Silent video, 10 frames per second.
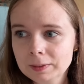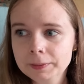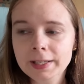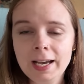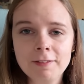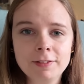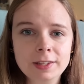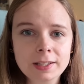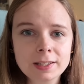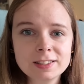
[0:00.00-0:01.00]
We have
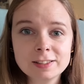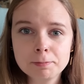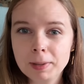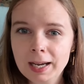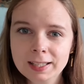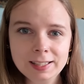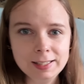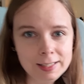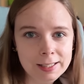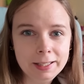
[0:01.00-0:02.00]
the Spidey
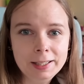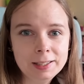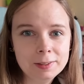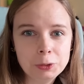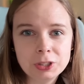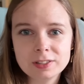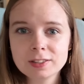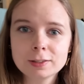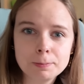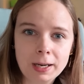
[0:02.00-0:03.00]
D, which is
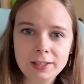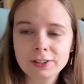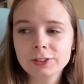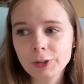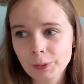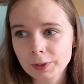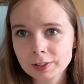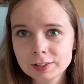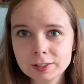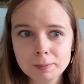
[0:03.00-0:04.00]
a spider
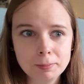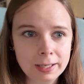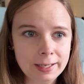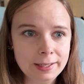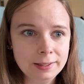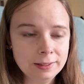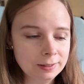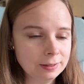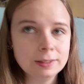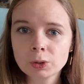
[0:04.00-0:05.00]
donut by
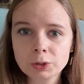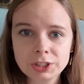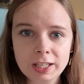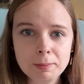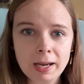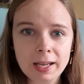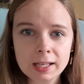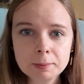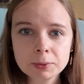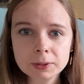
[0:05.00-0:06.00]
Crochet by
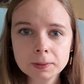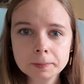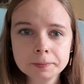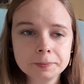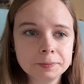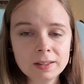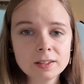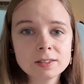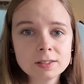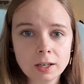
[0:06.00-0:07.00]
April.
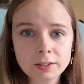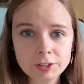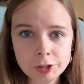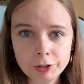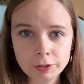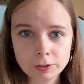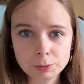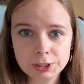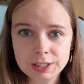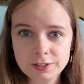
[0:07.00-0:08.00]
The Sun Turtles,
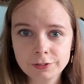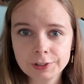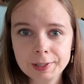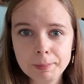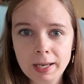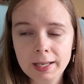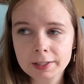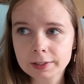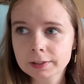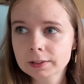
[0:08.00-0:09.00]
which is a free
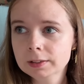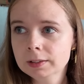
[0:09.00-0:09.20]
pattern